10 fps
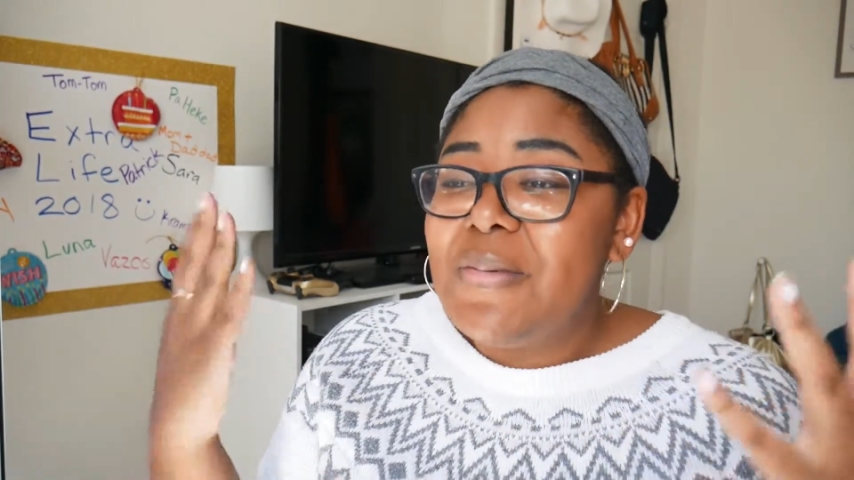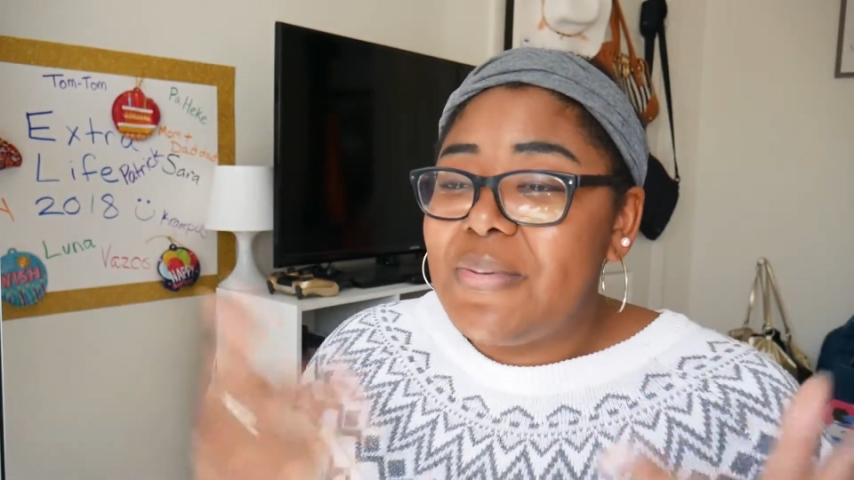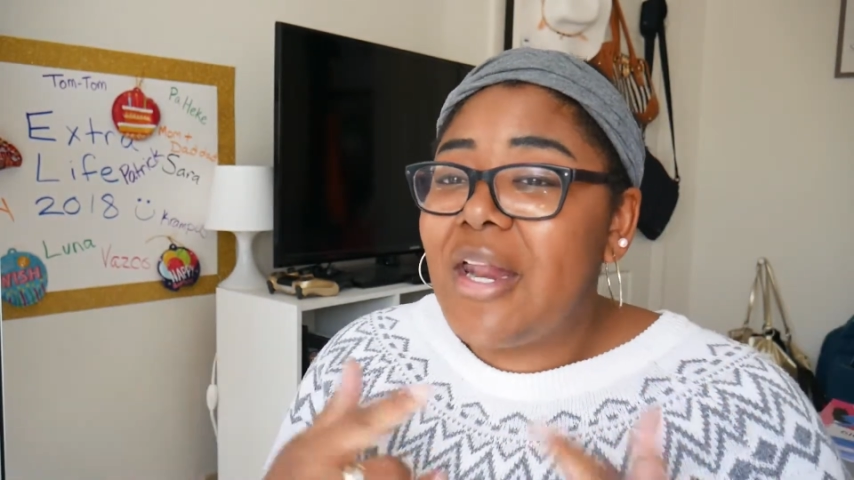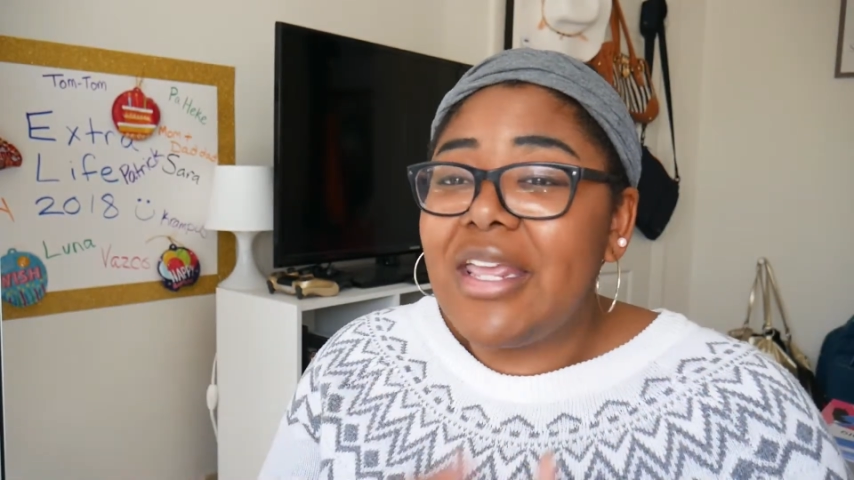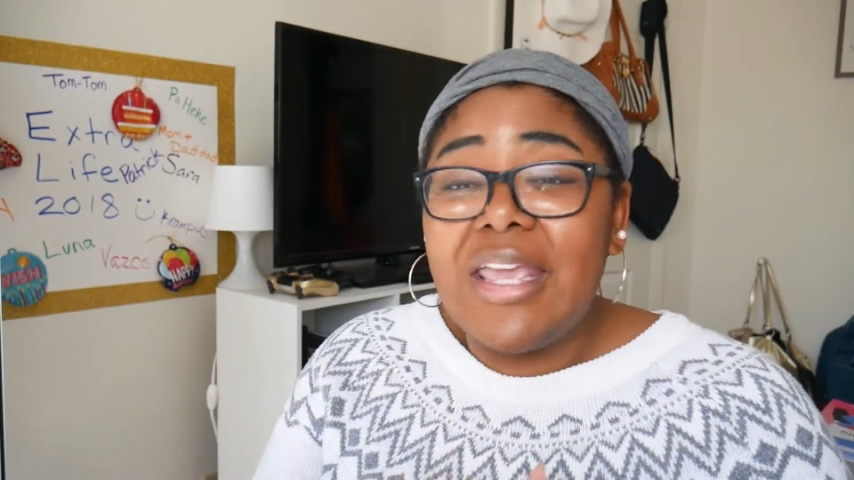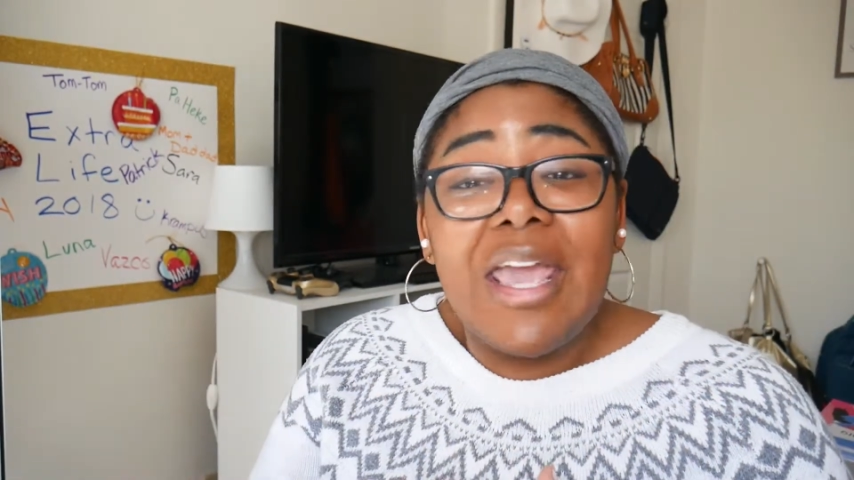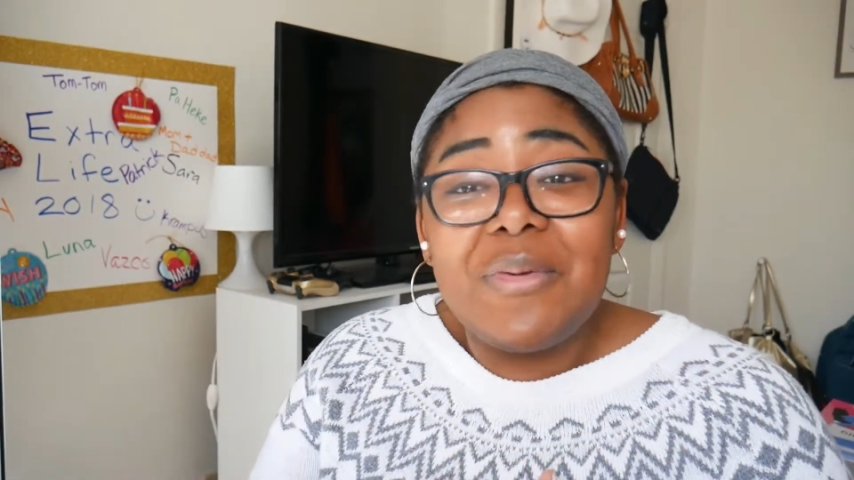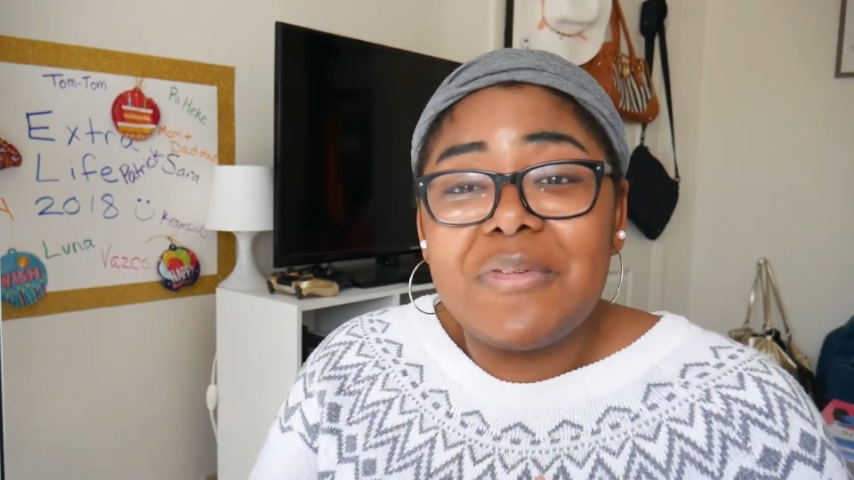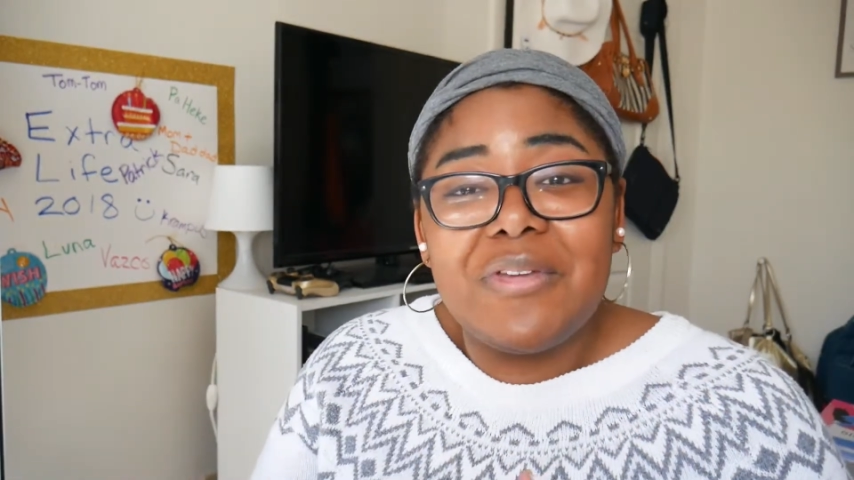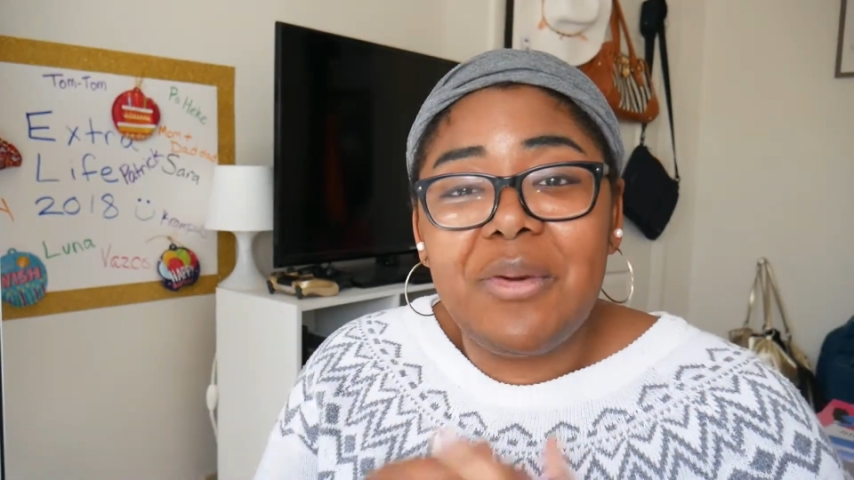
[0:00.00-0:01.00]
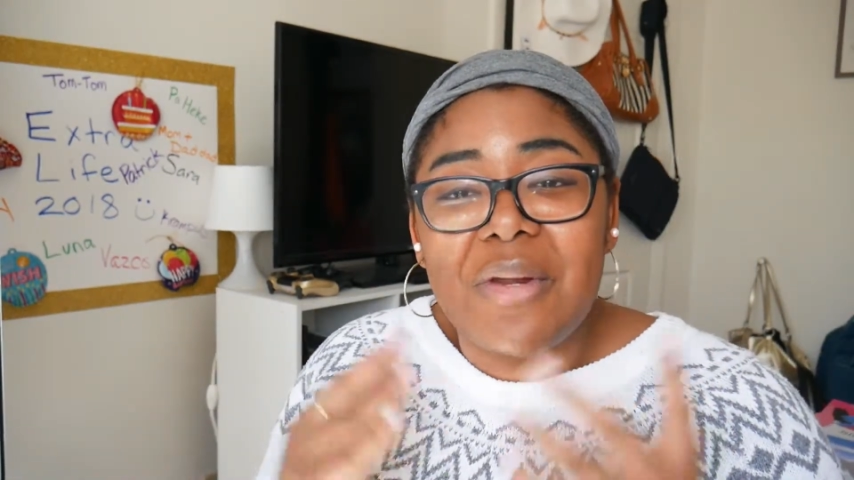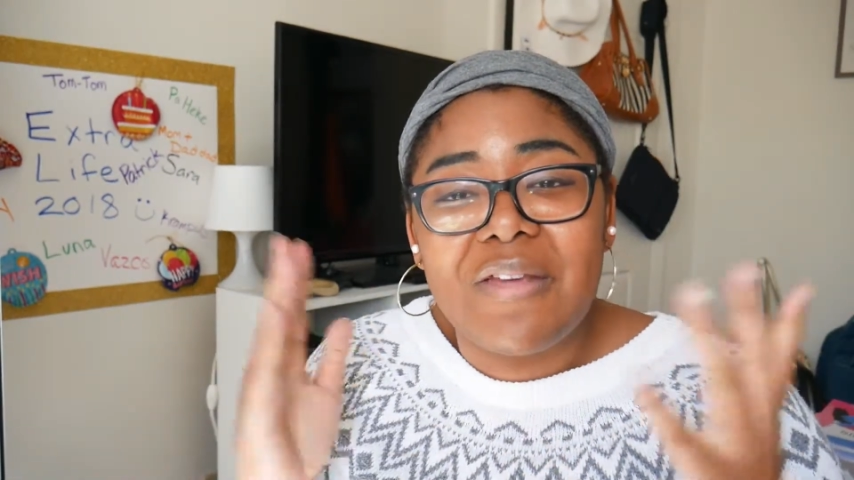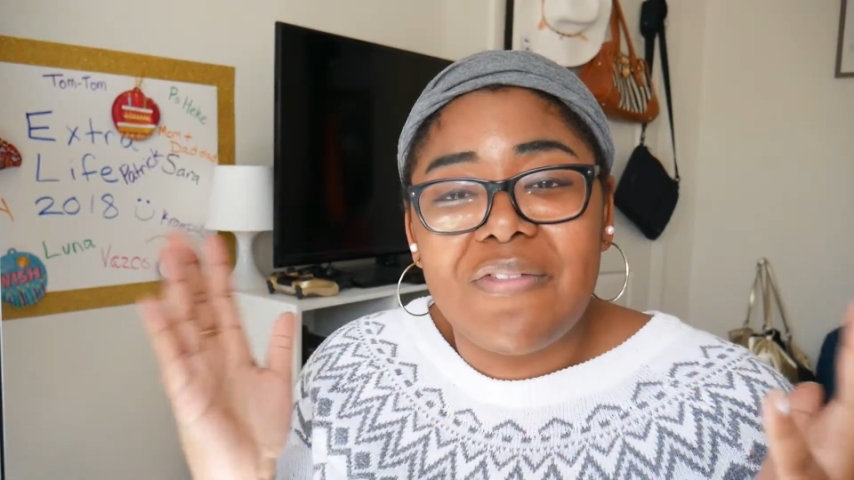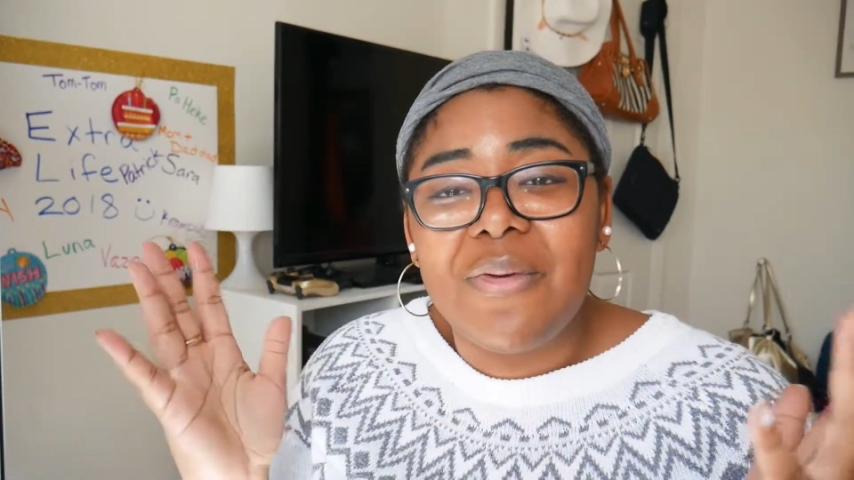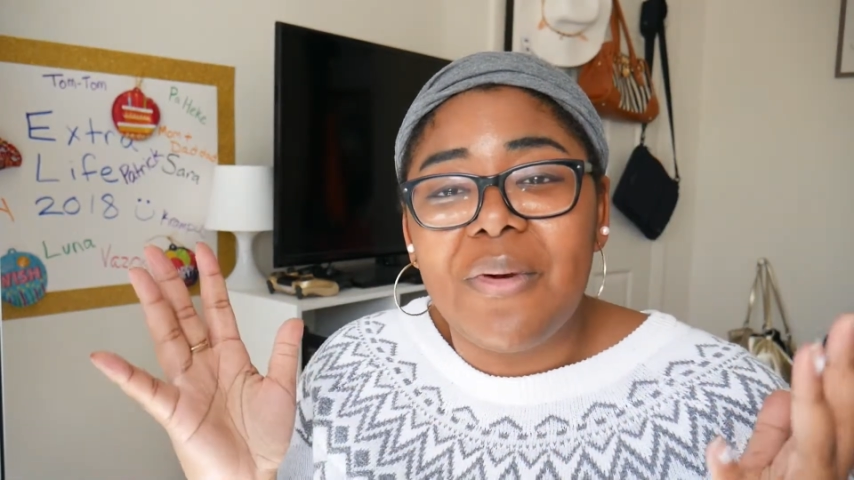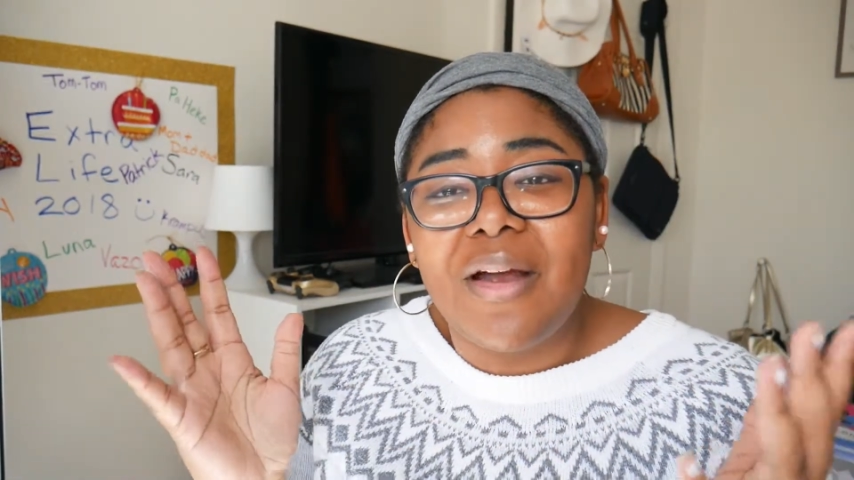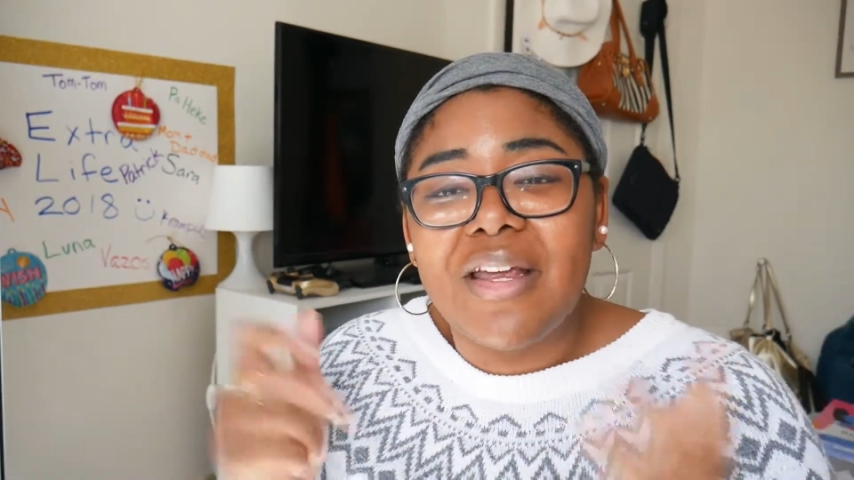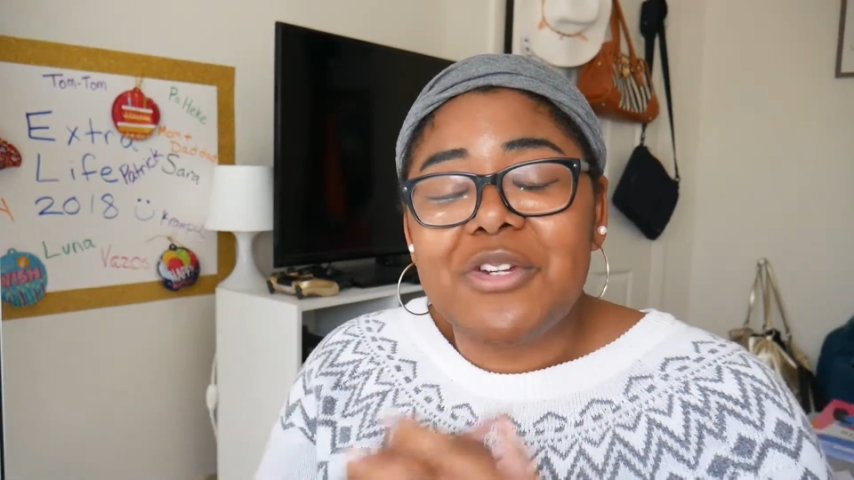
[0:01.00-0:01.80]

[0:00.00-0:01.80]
but I can review it if you are